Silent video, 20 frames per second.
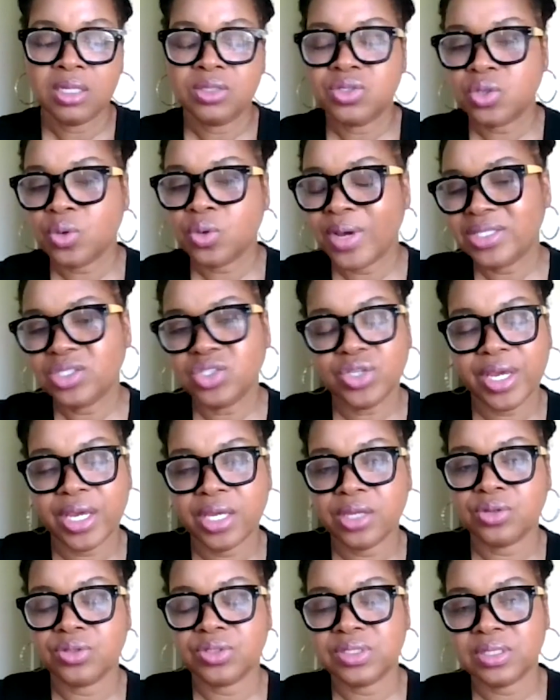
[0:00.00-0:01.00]
And so
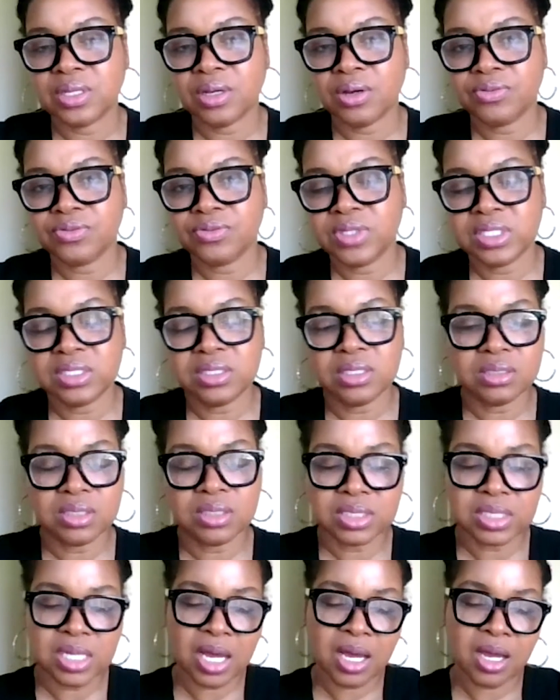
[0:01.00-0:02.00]
educate yourself. This
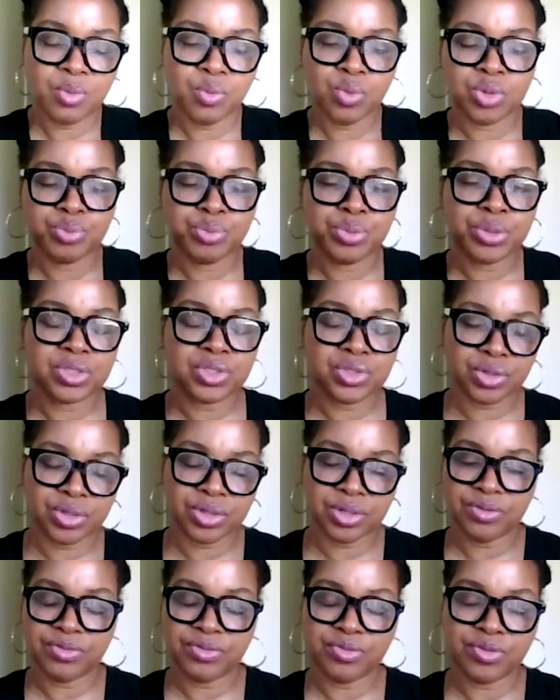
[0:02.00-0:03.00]
is a time when books
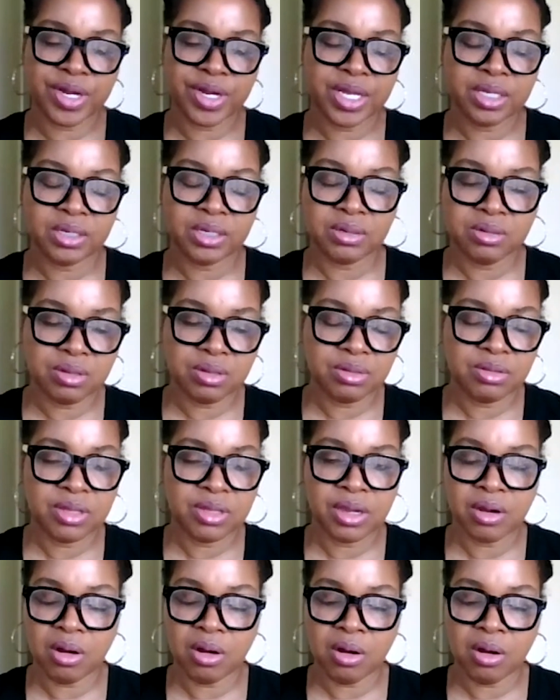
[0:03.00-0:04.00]
are your friend.
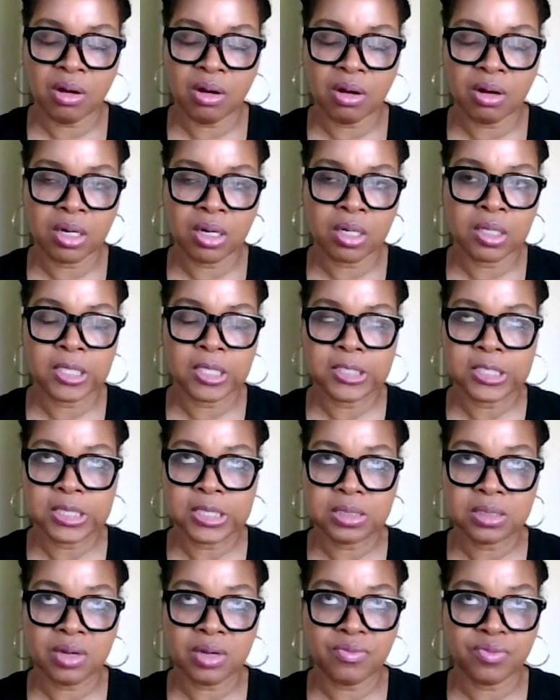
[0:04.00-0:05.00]
There are
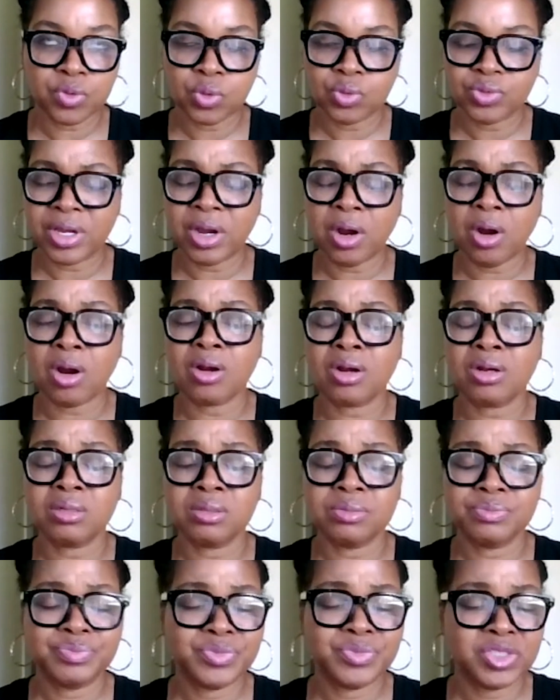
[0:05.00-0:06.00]
several, there
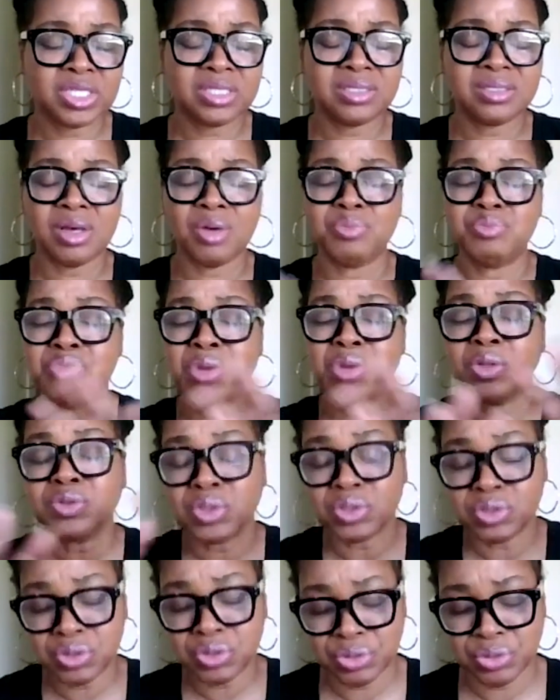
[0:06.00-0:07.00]
are just a
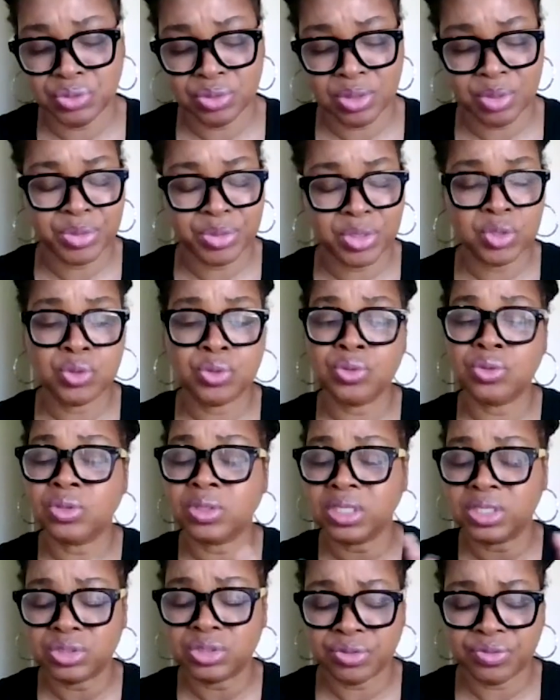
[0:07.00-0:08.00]
multitude. I mean,
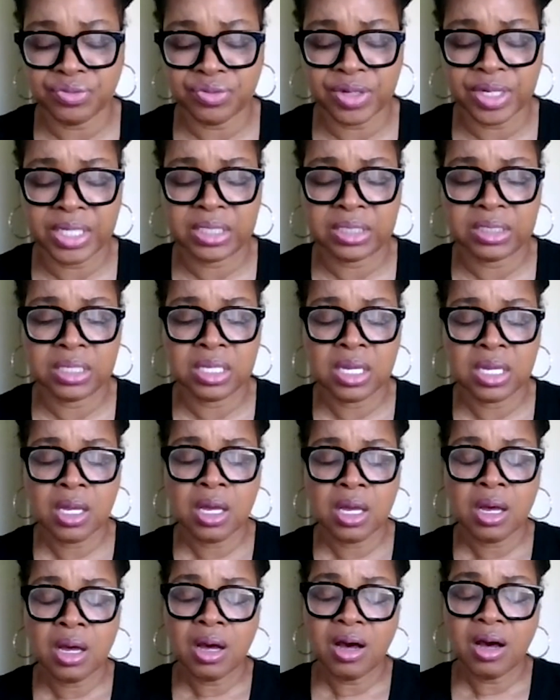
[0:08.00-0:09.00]
Google is your friend
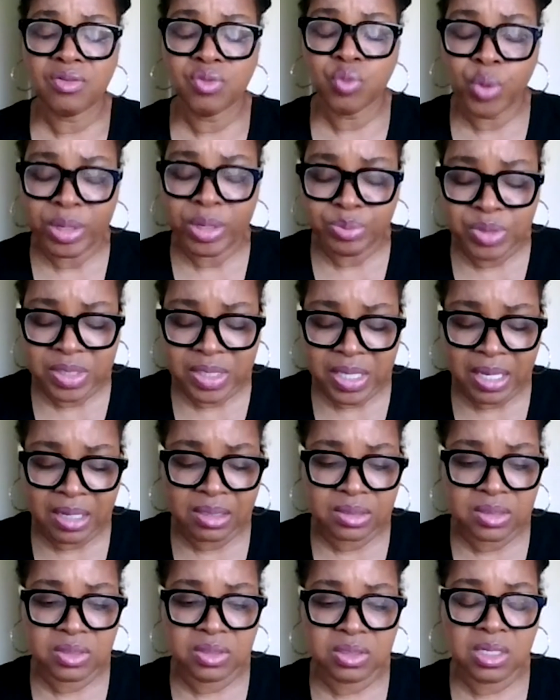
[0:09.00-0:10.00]
of
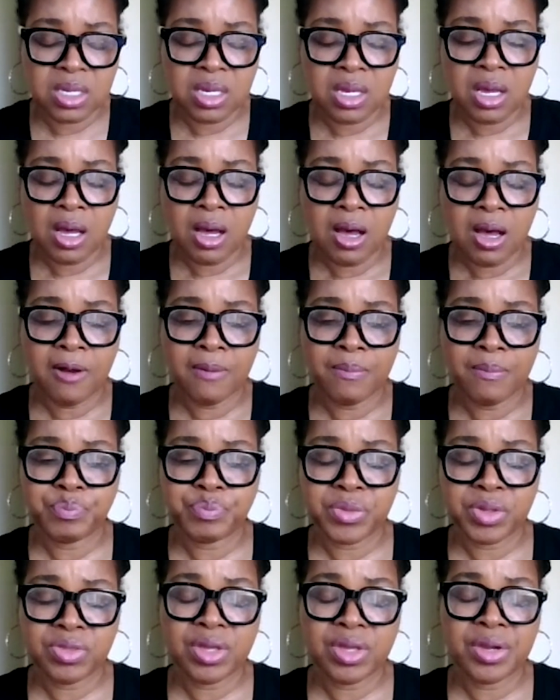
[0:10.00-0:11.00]
websites.
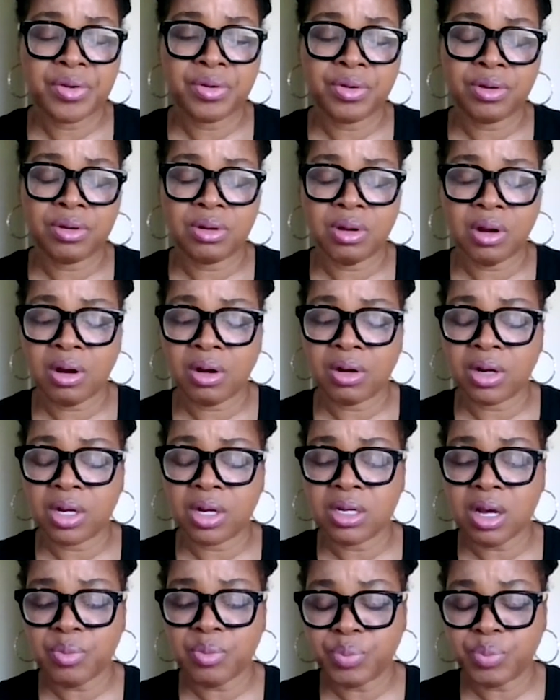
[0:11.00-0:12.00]
Um, there are
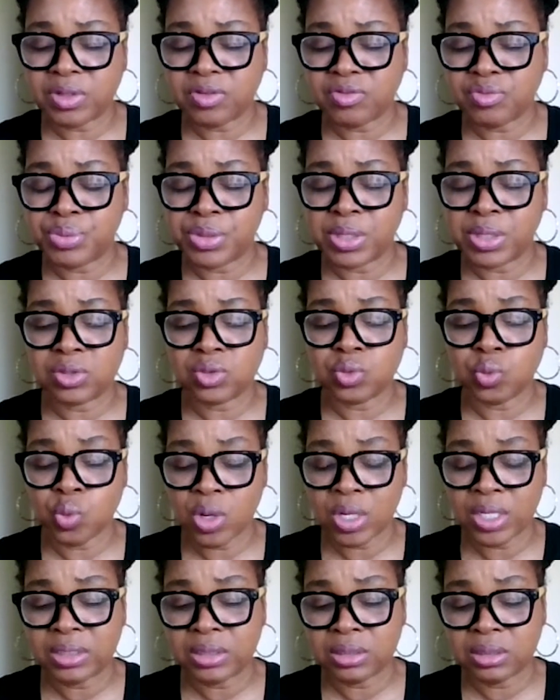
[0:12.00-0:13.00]
a couple of books.
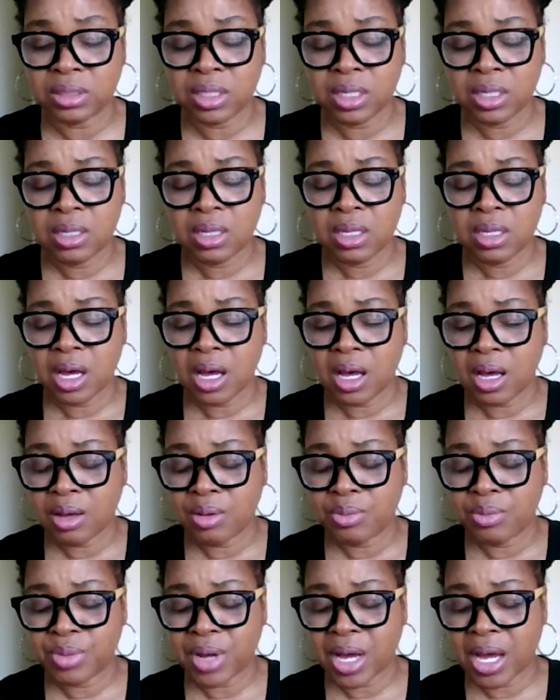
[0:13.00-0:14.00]
One
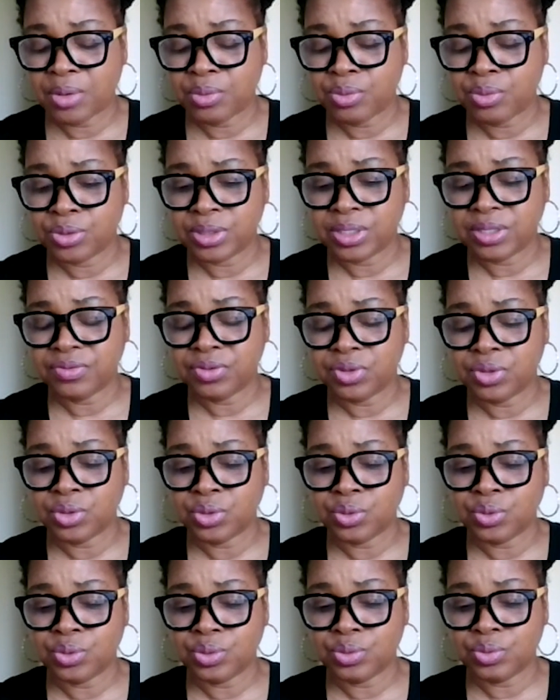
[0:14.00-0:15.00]
um, I will give
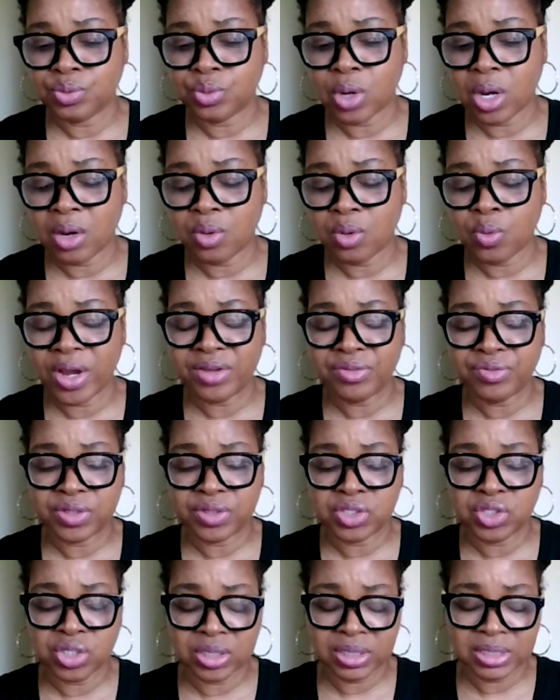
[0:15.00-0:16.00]
you, uh, White
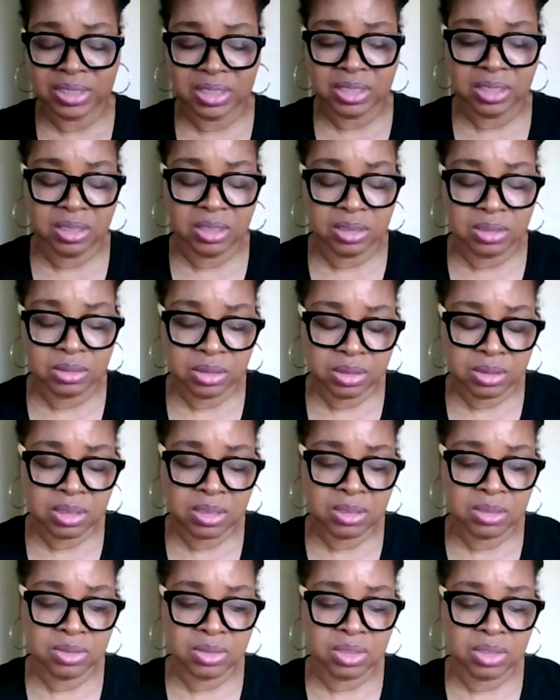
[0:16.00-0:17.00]
Fragility
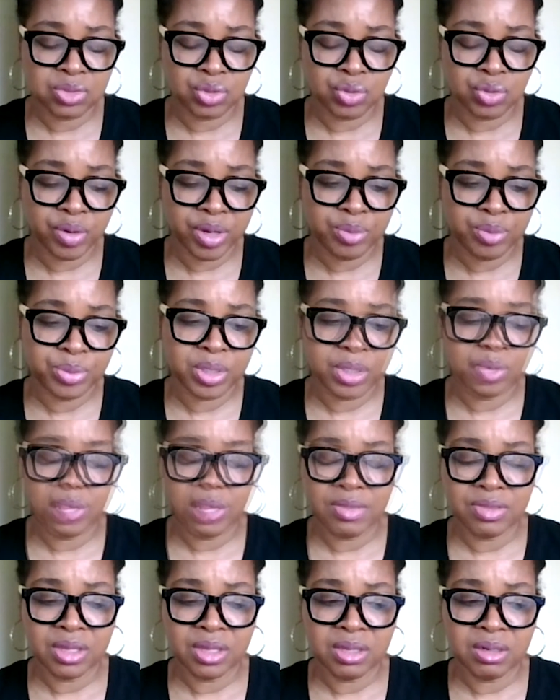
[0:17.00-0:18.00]
is, is a great book.
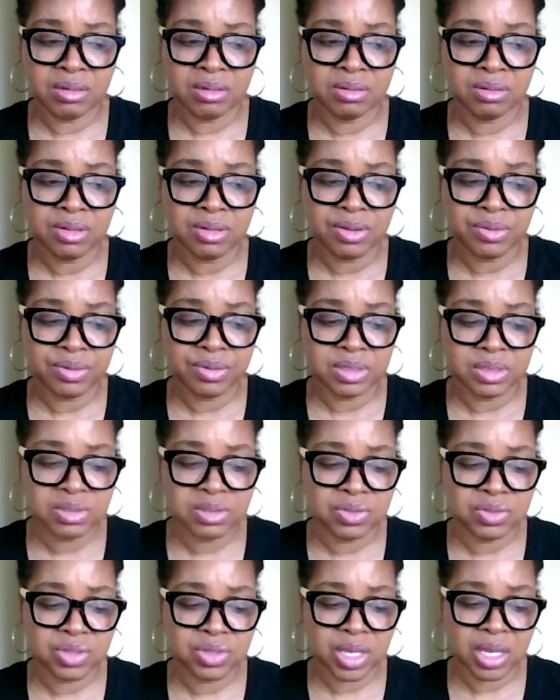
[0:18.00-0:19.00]
And then there
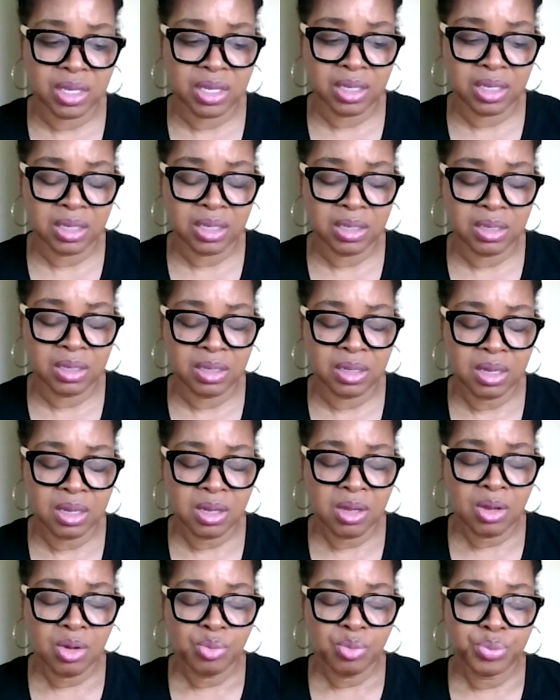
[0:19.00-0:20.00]
is a
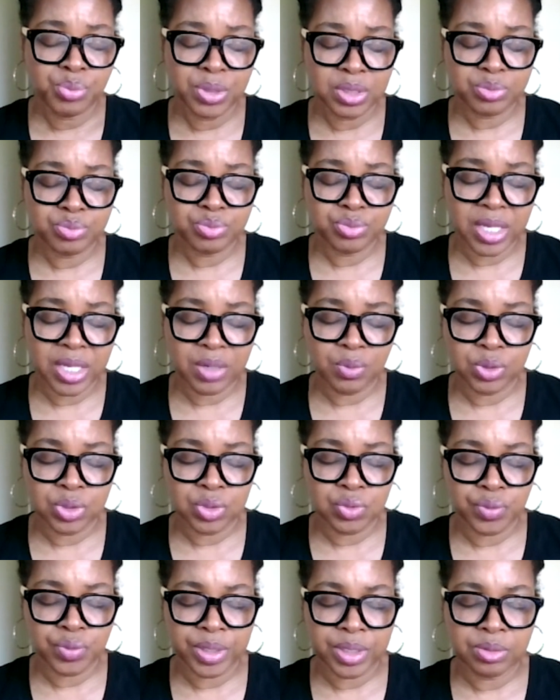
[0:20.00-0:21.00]
book that
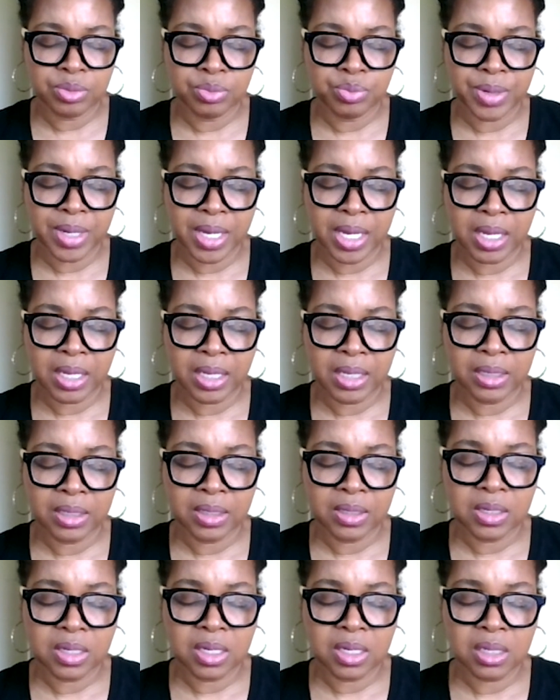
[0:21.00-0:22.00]
was written
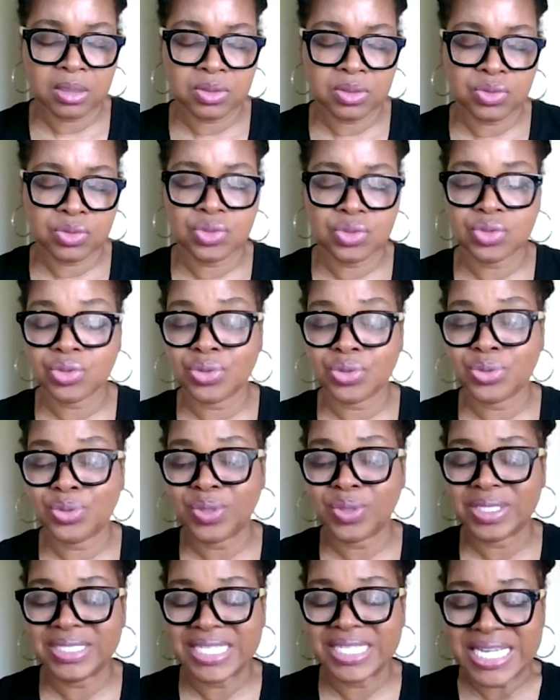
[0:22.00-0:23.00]
by a sister
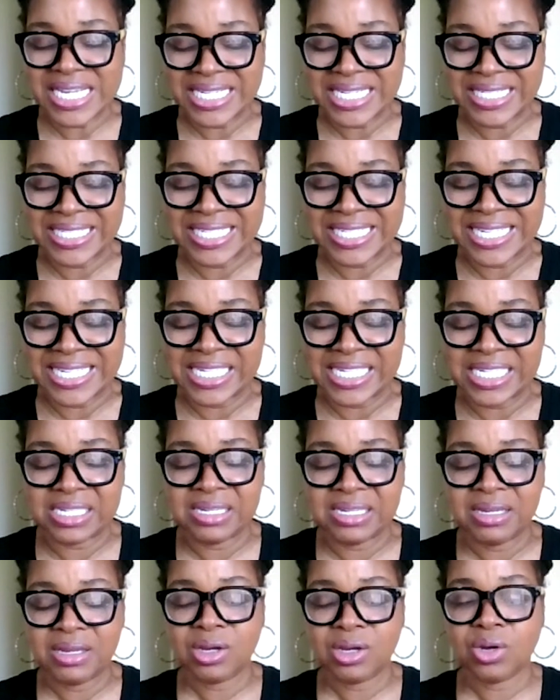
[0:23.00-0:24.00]
who
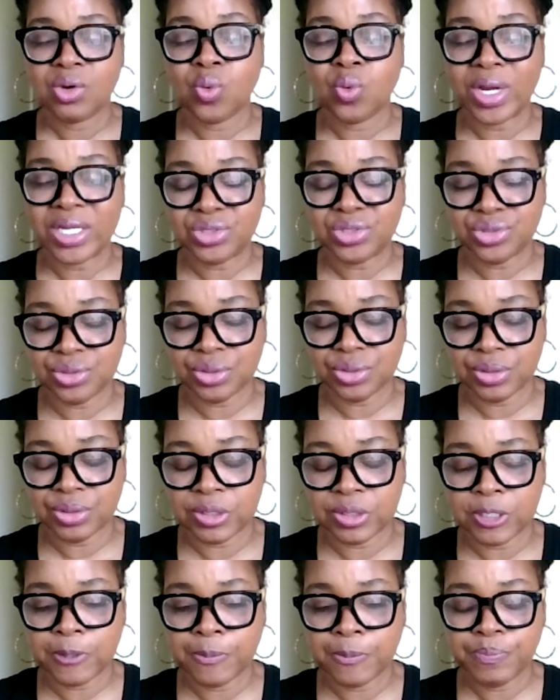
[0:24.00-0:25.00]
attended
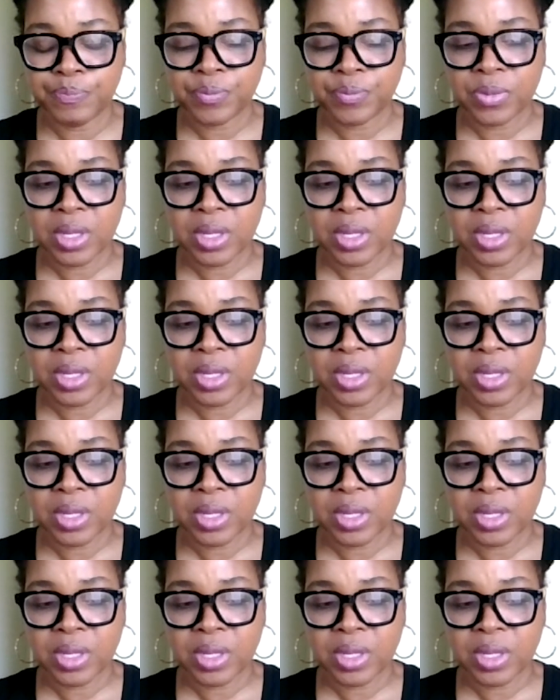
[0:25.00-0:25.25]
Western.